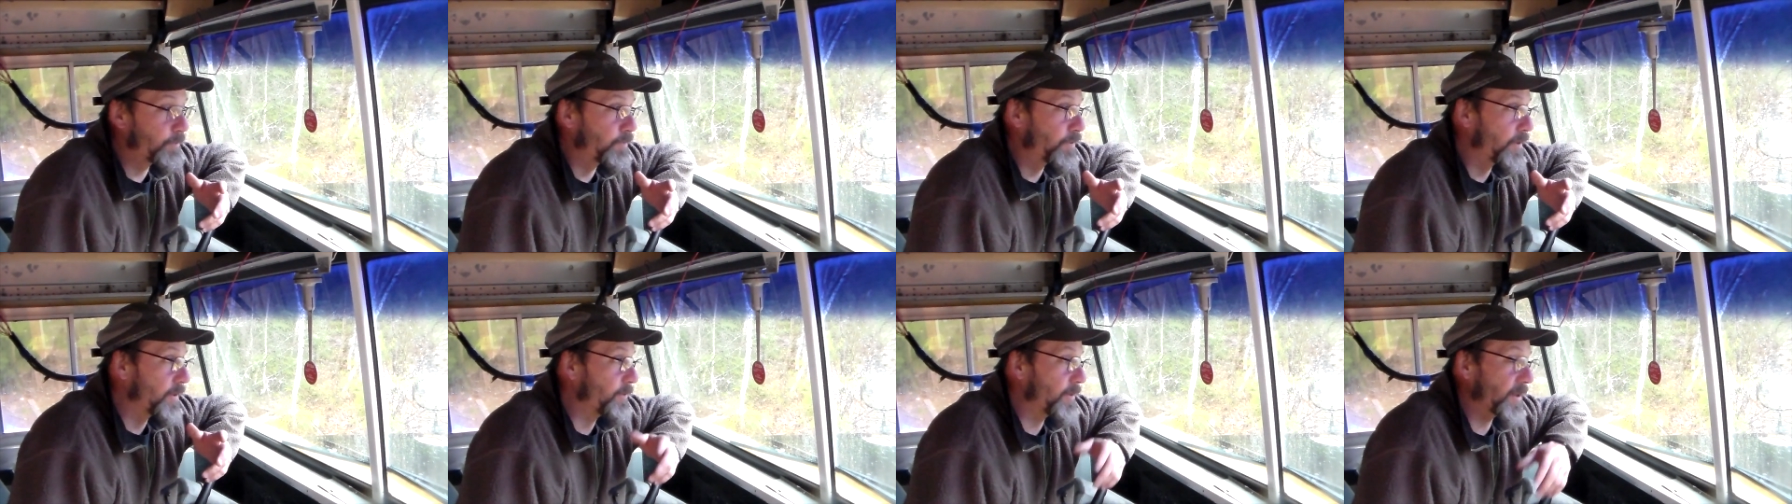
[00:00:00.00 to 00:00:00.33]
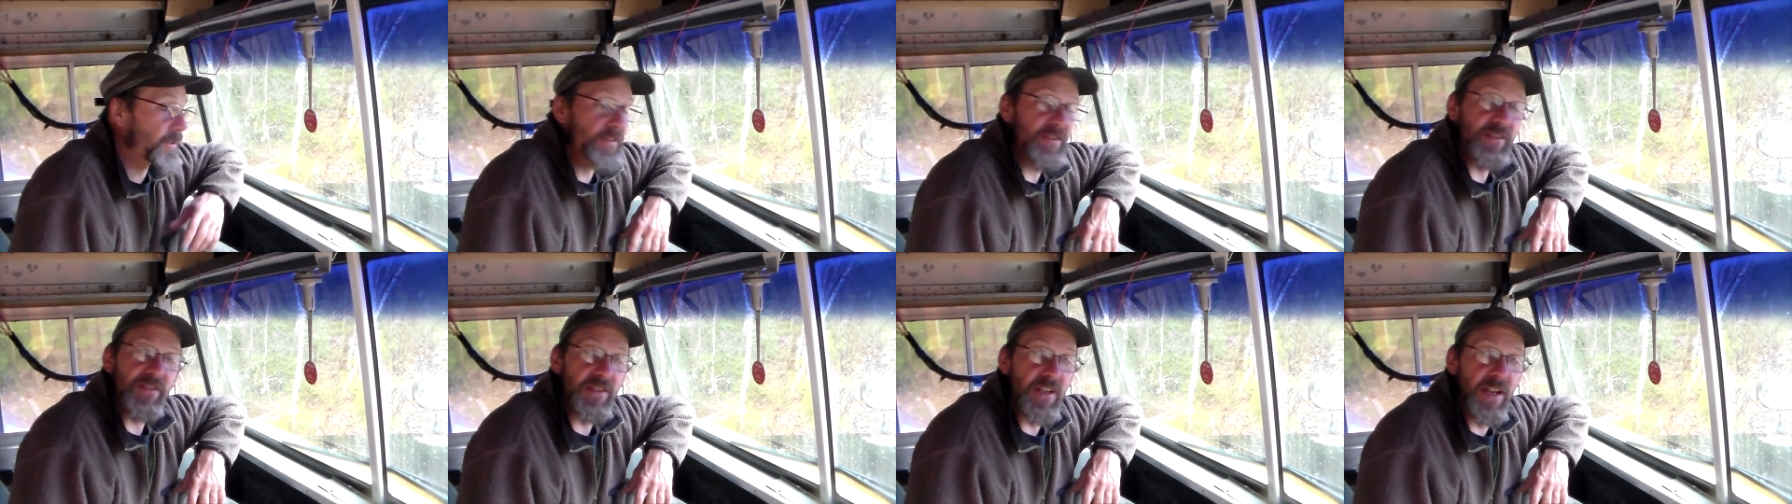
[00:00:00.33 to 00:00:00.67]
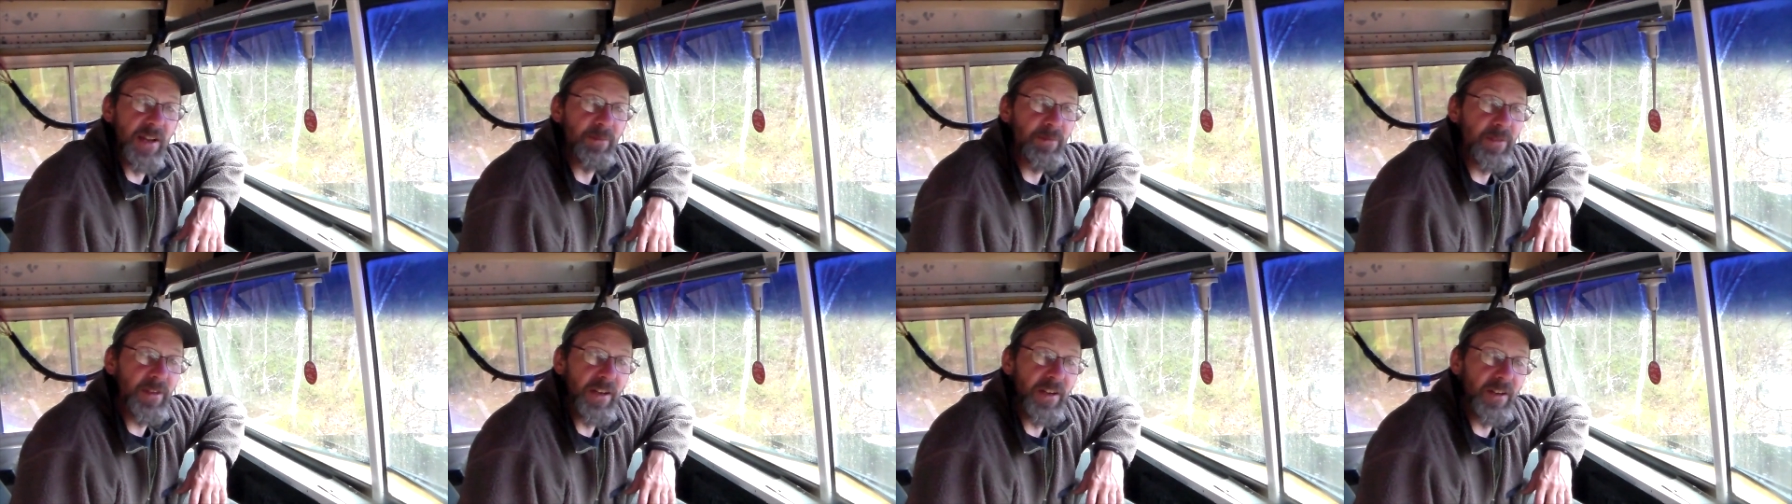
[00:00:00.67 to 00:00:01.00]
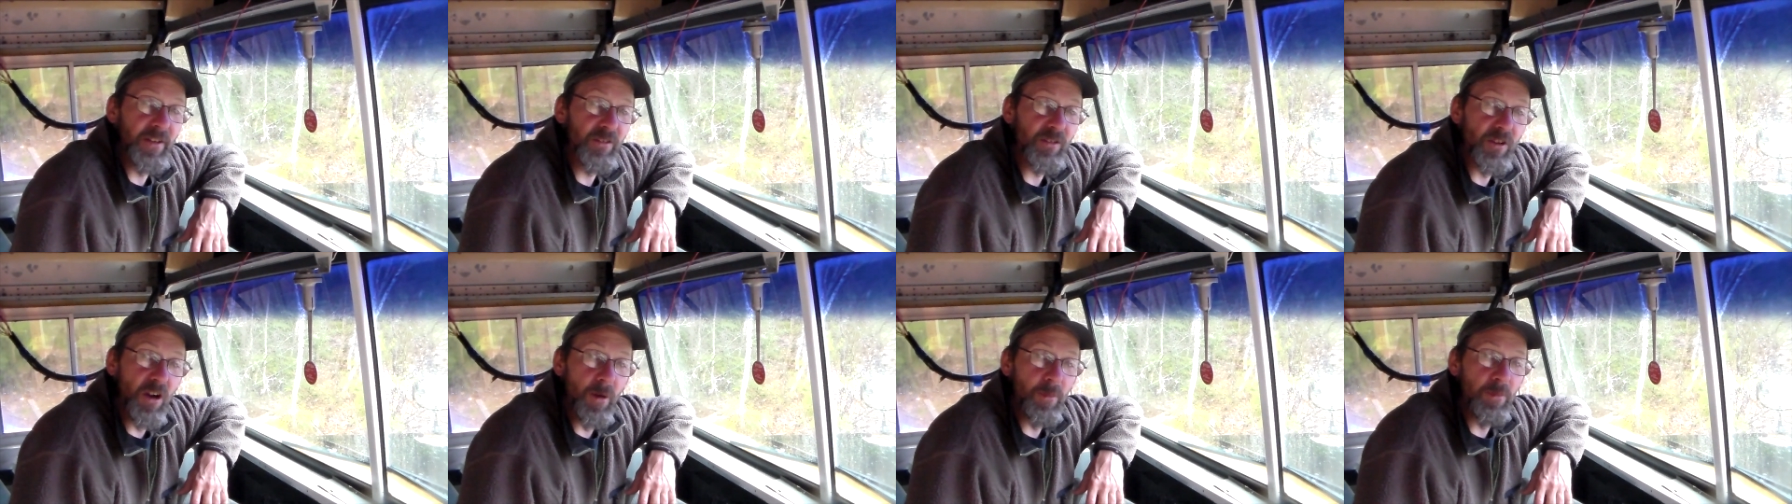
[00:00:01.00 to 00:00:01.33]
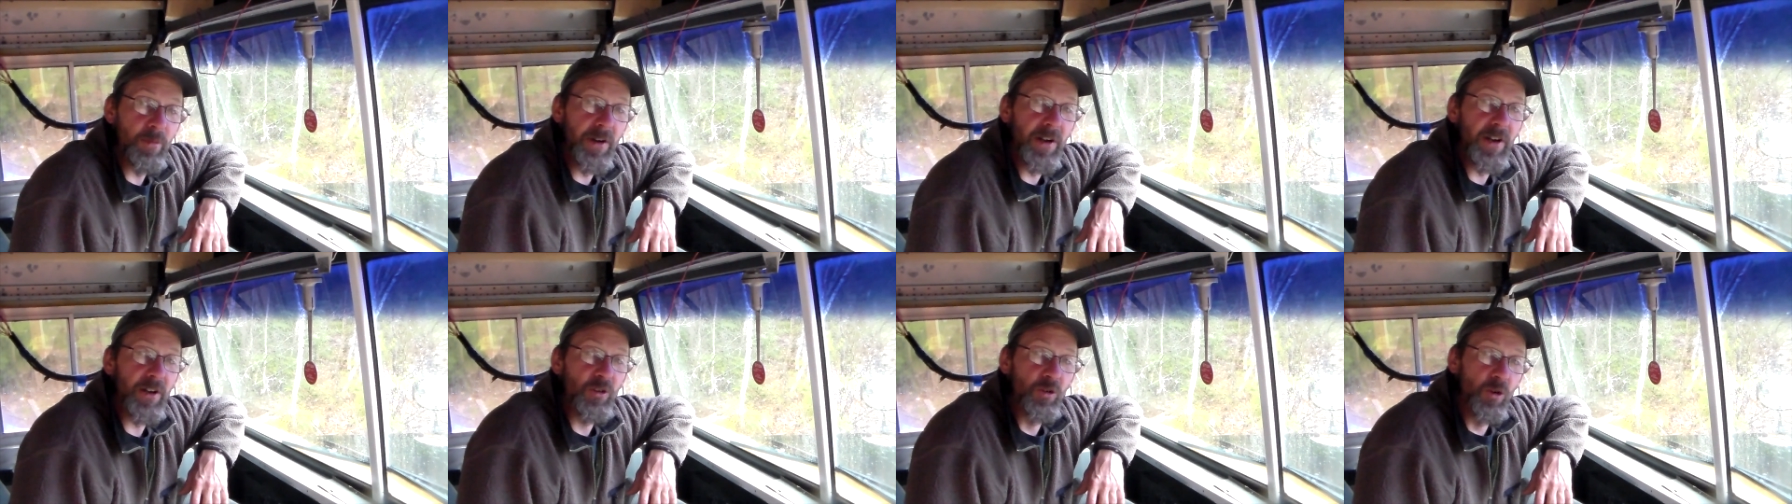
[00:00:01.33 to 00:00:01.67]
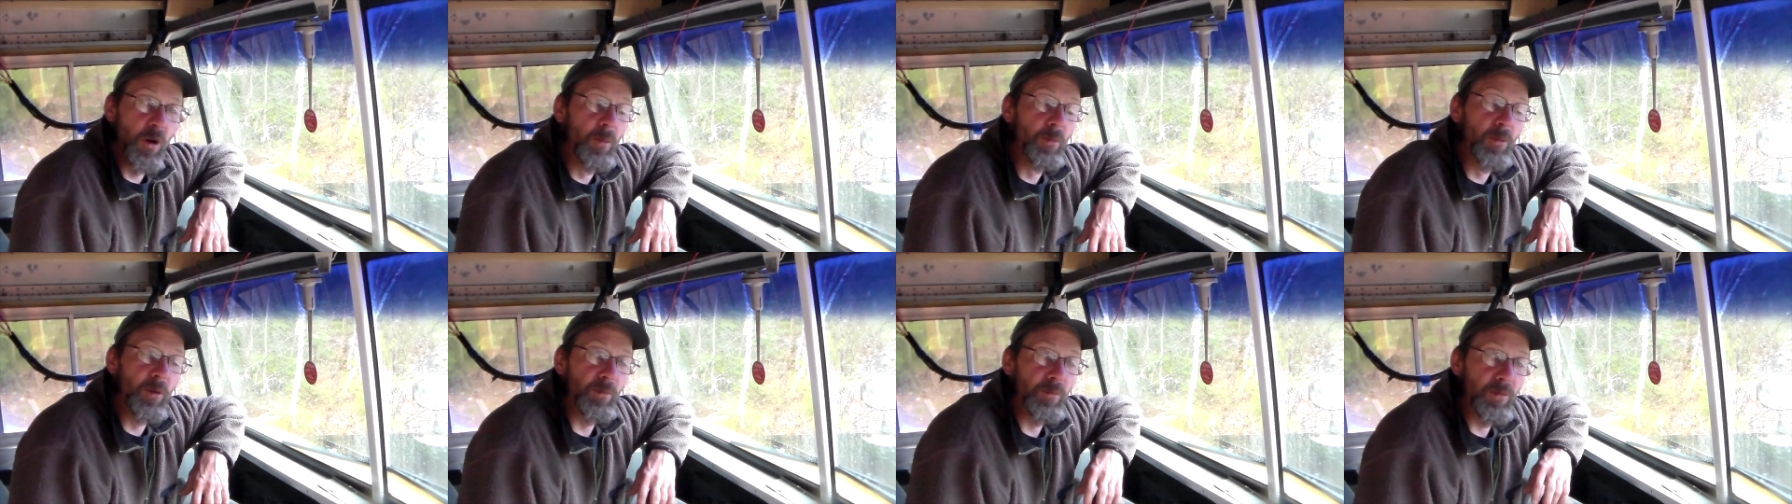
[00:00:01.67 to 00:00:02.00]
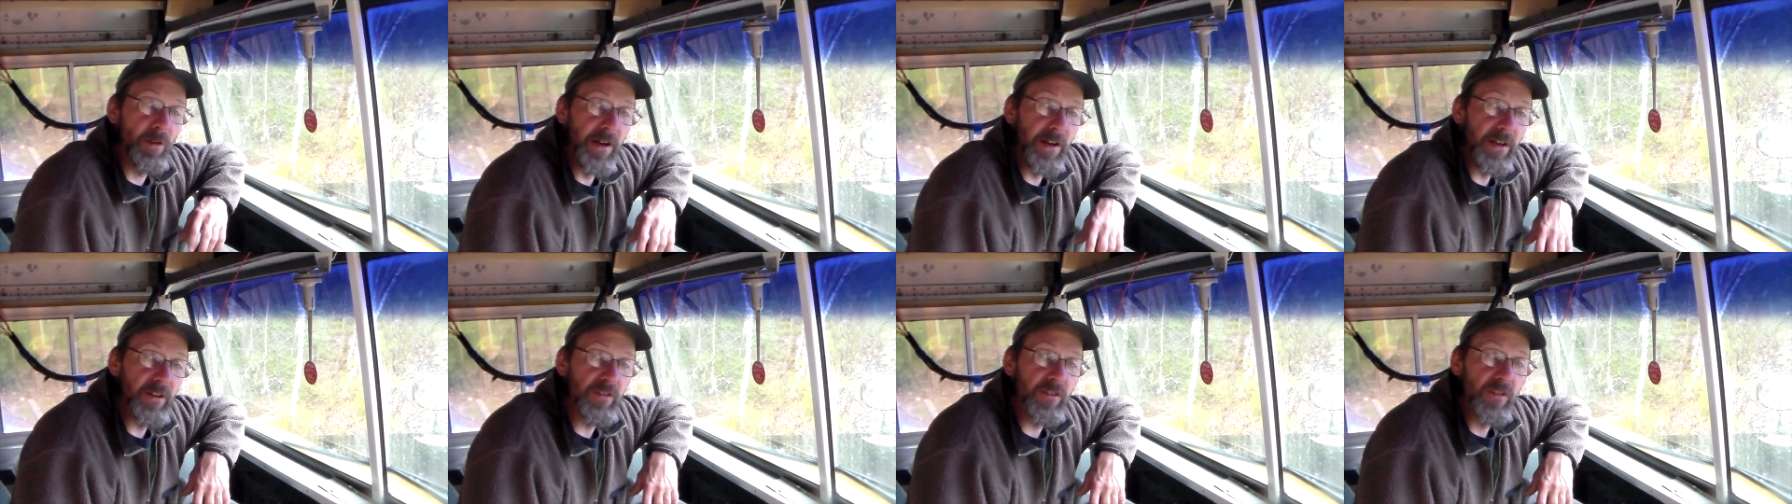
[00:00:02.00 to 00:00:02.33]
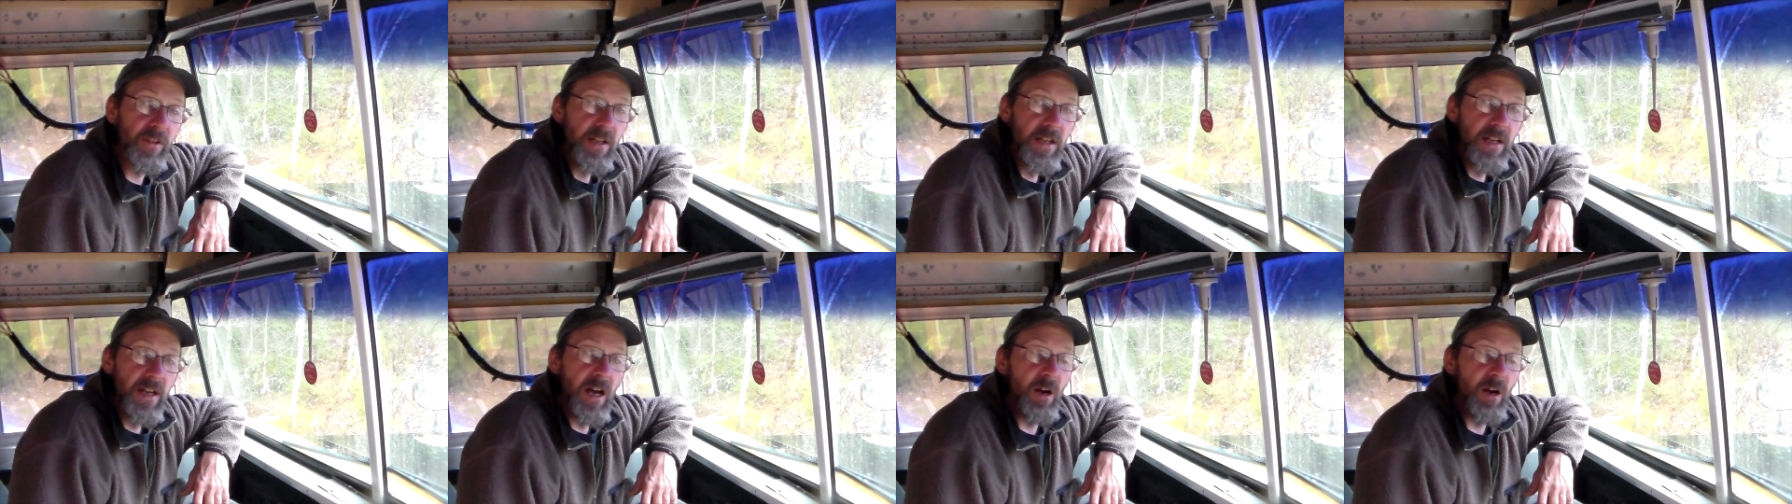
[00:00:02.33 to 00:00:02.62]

pretty much the same thing as operating normal brakes.